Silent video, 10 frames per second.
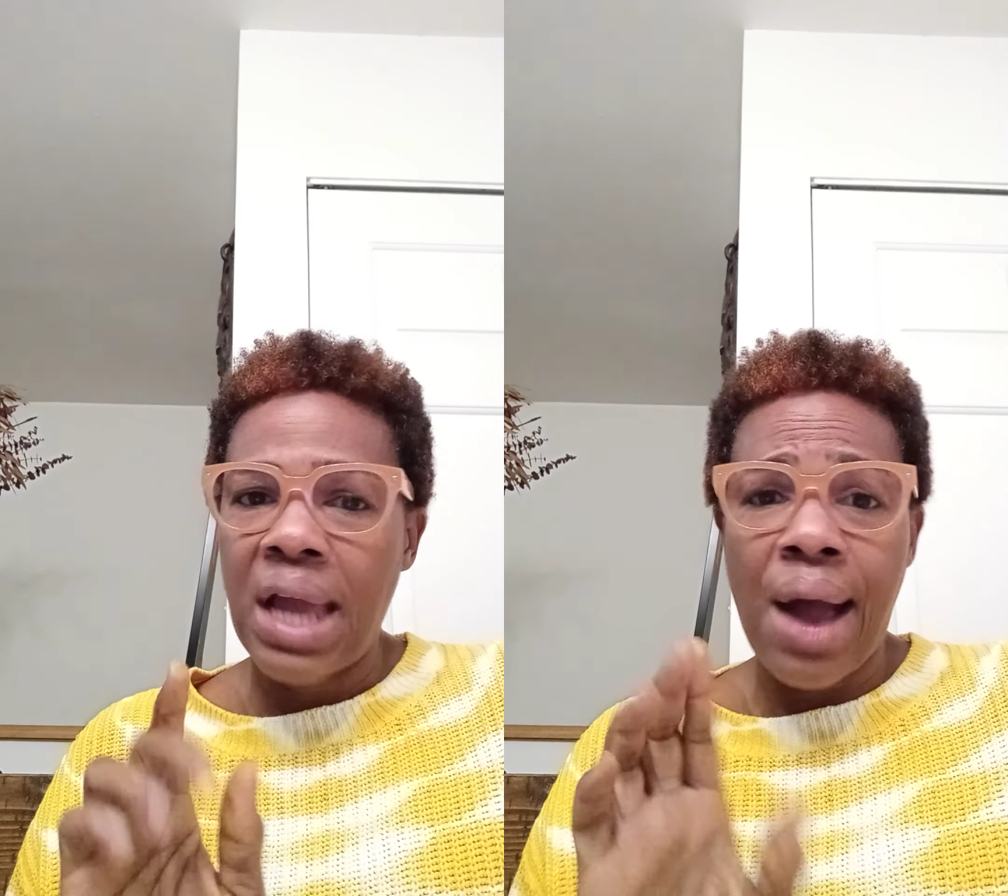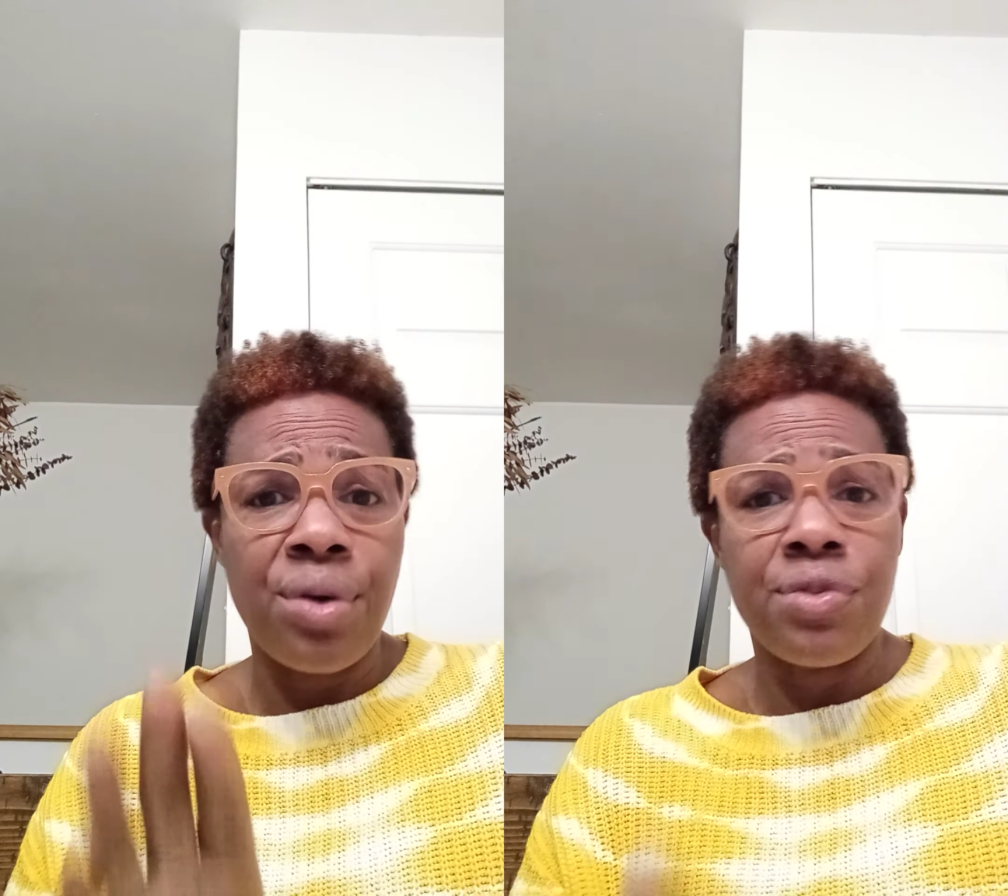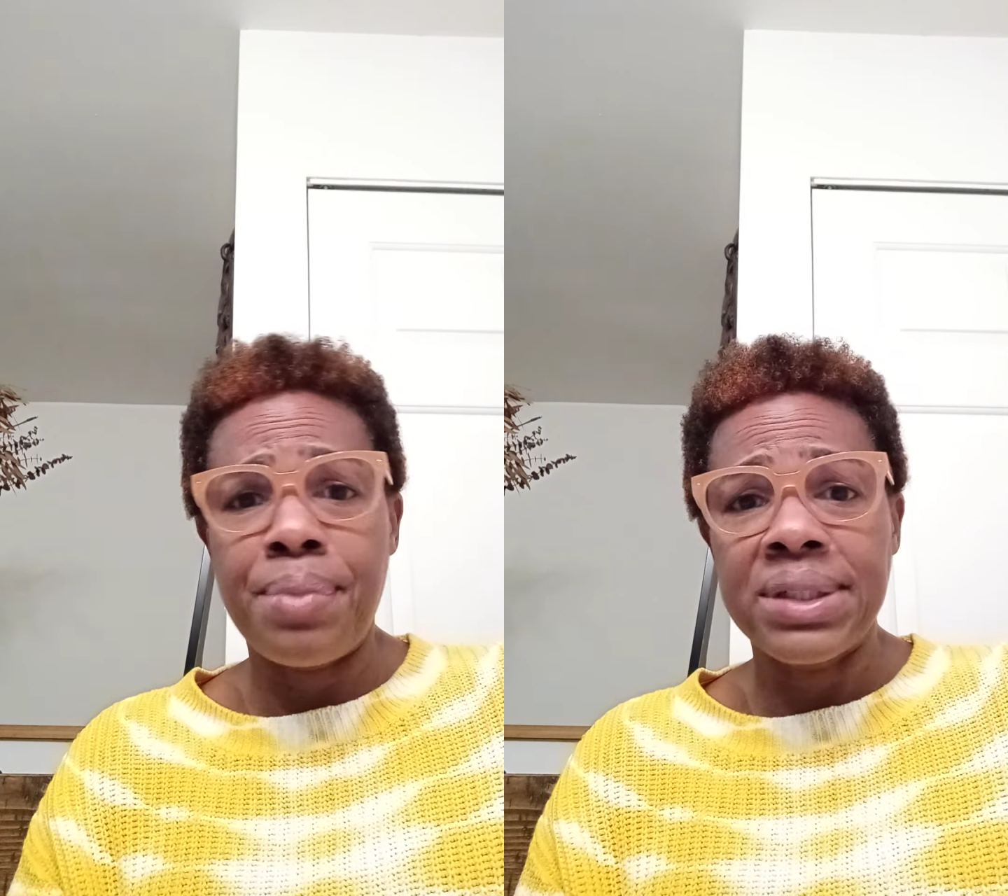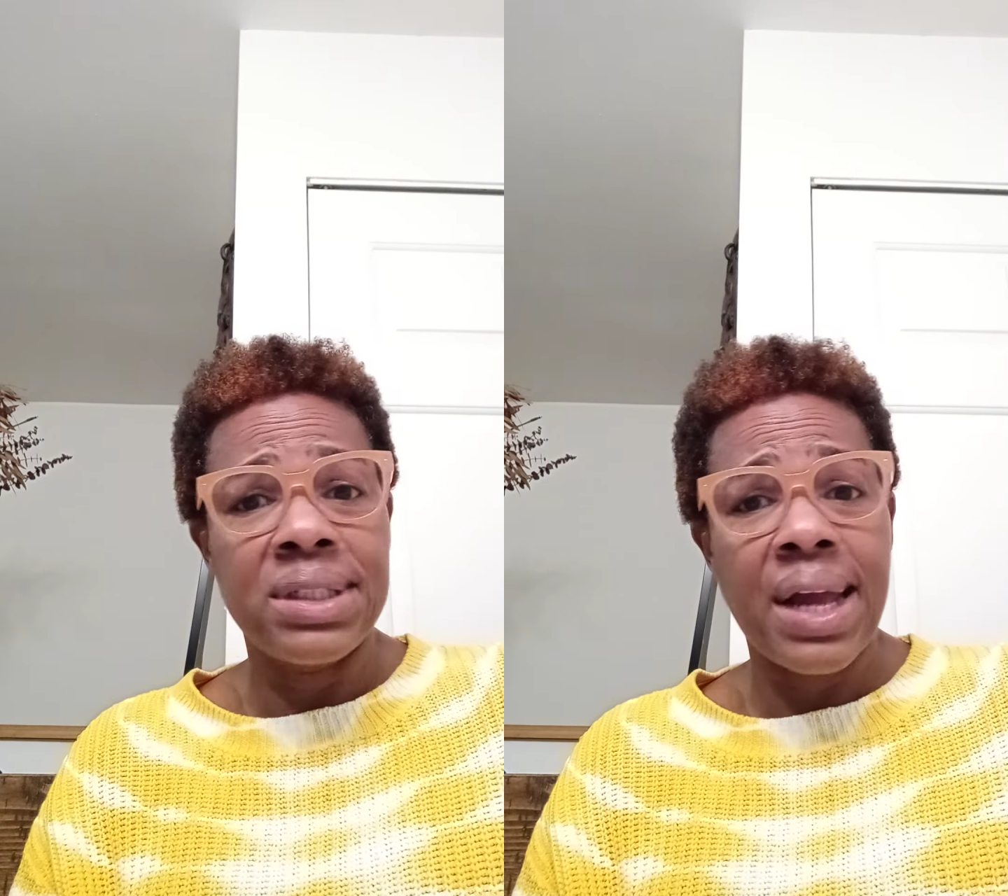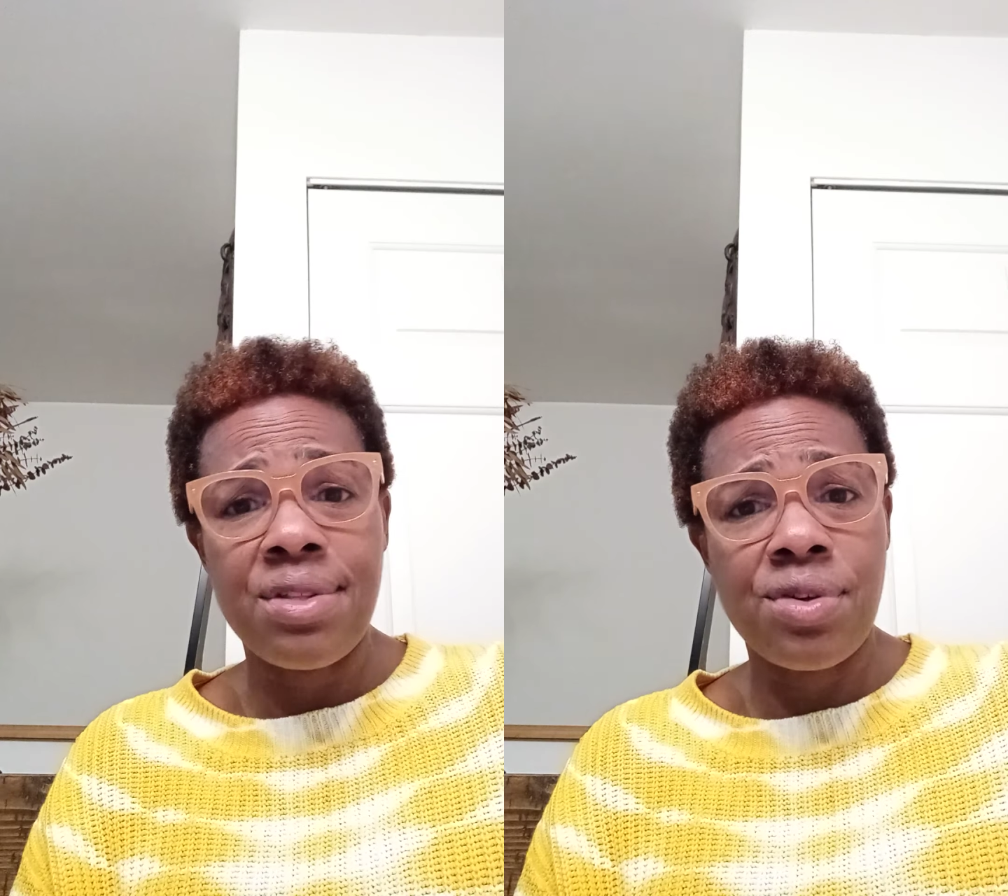however
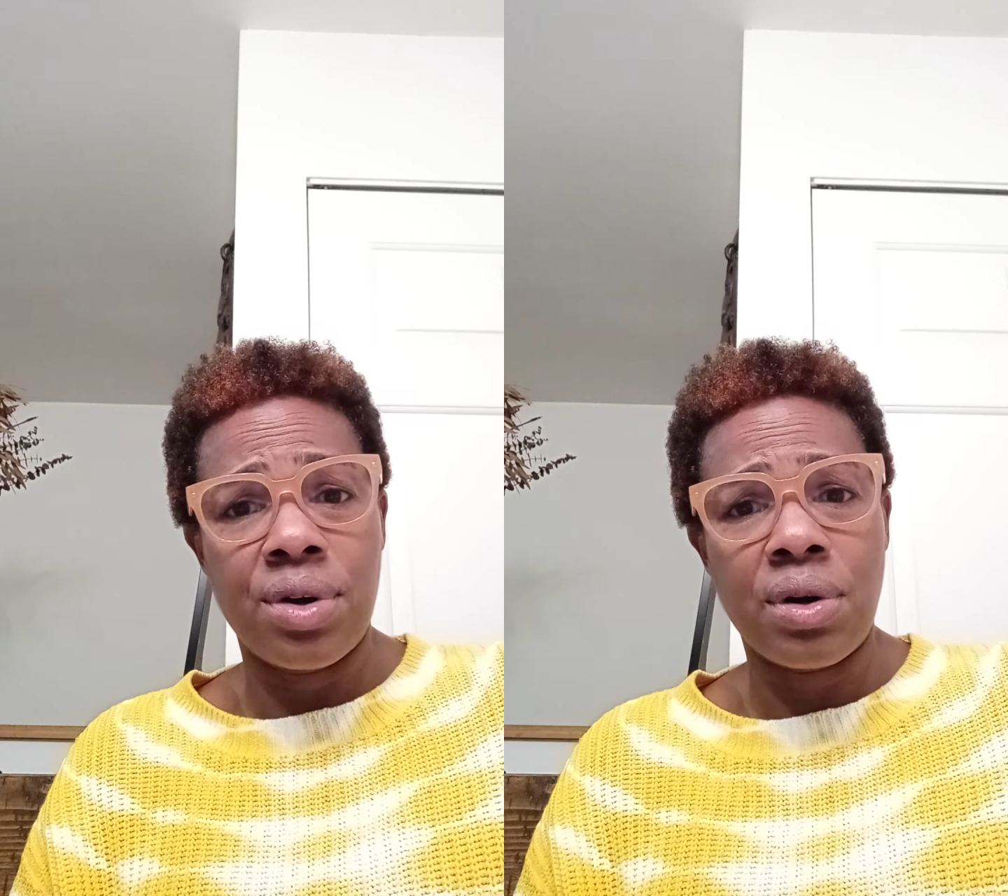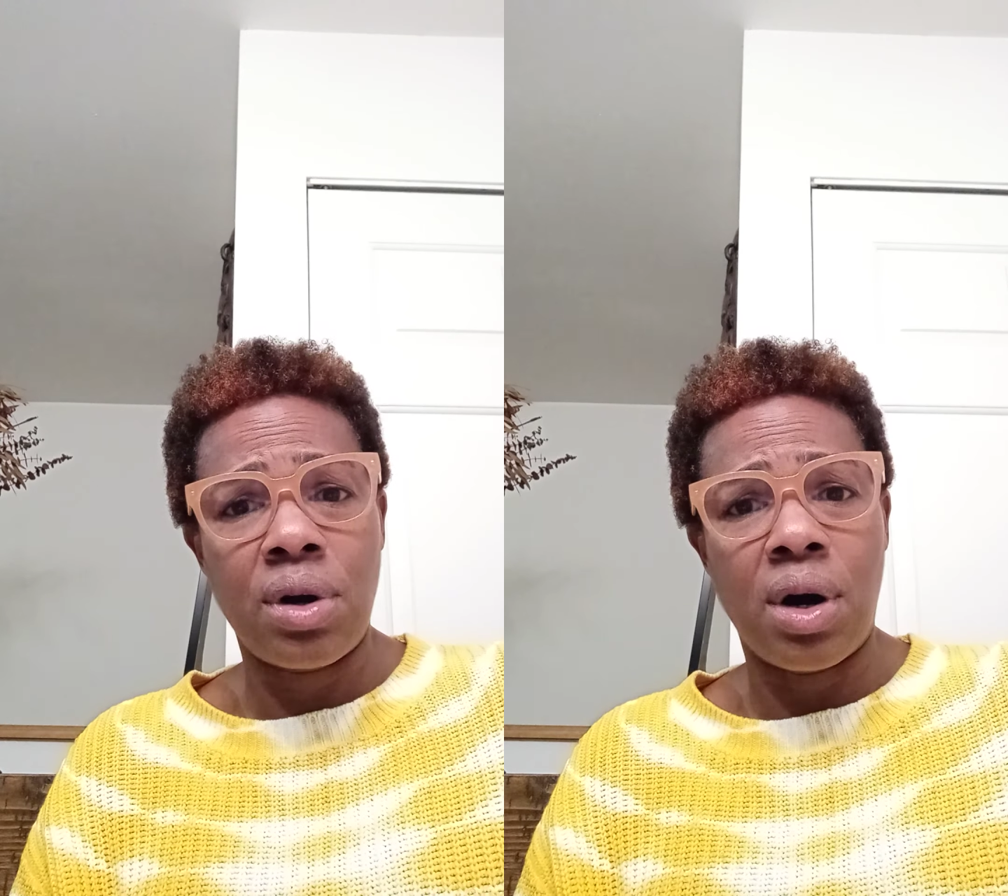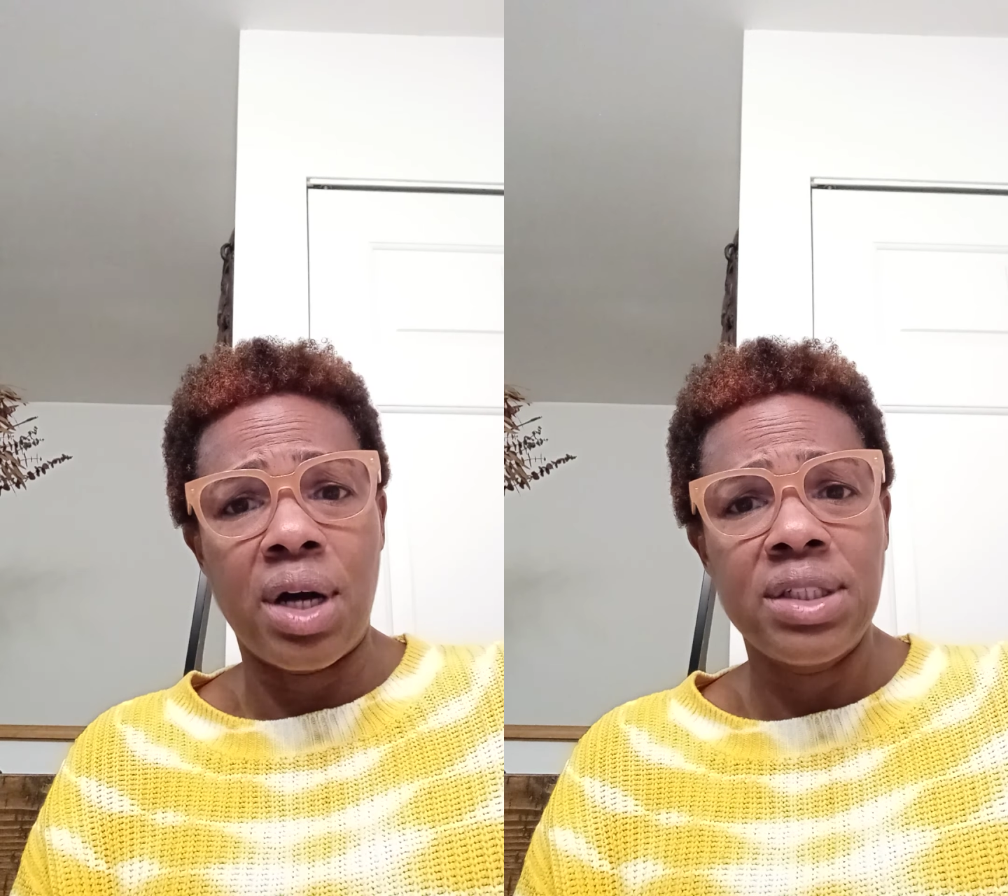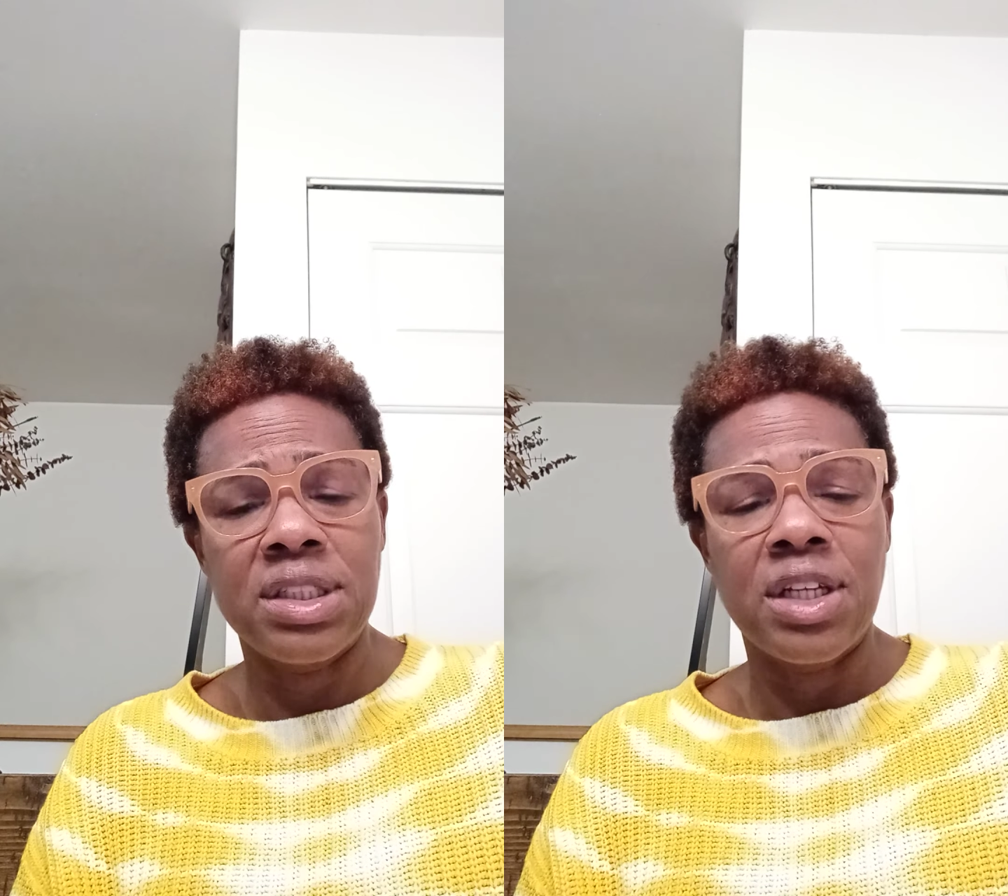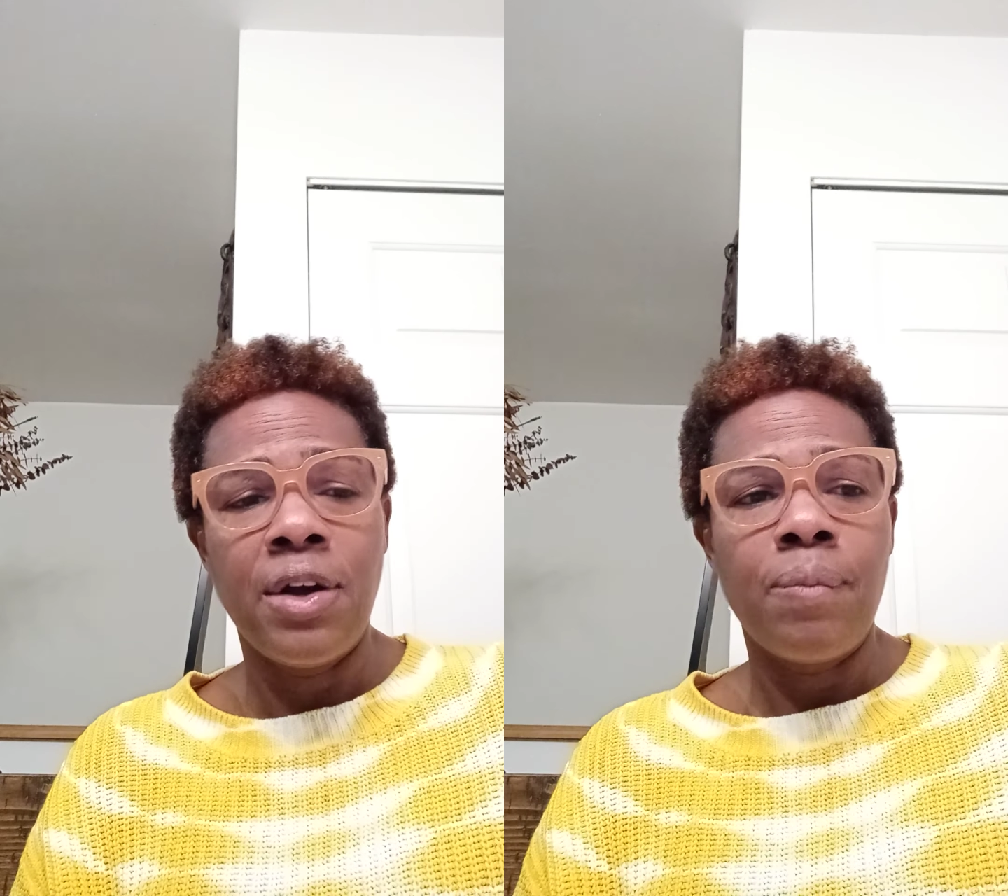much that's going to
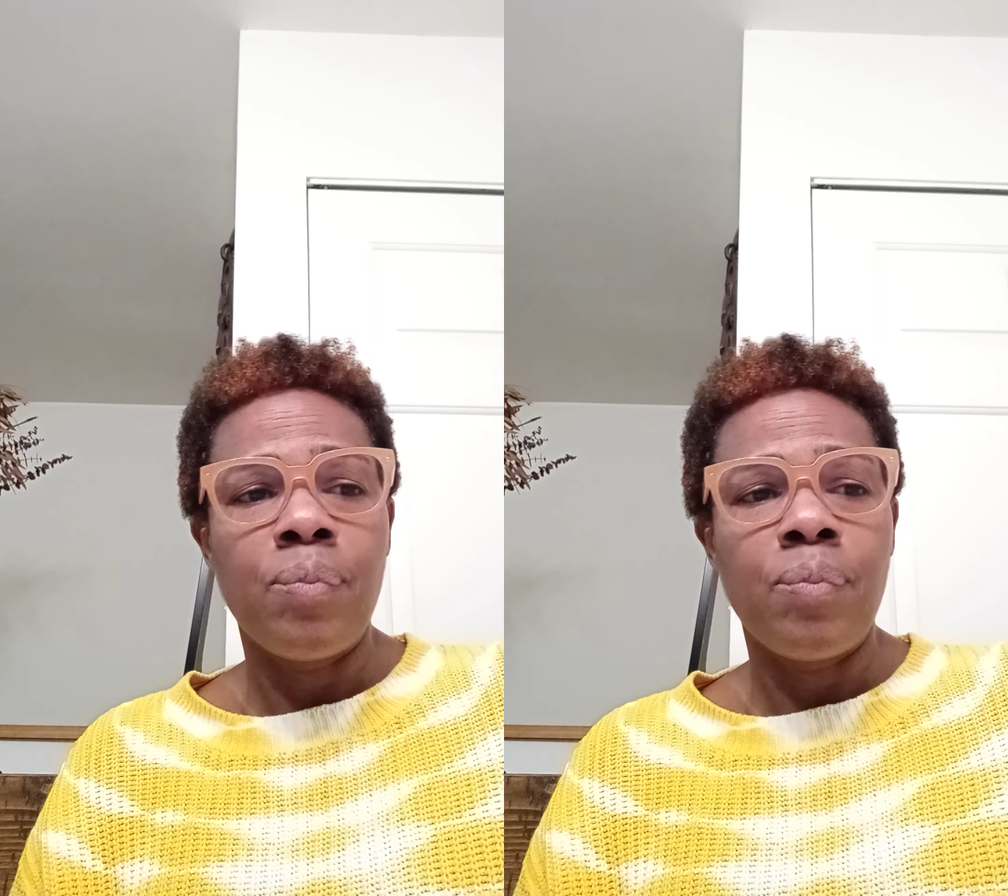cost.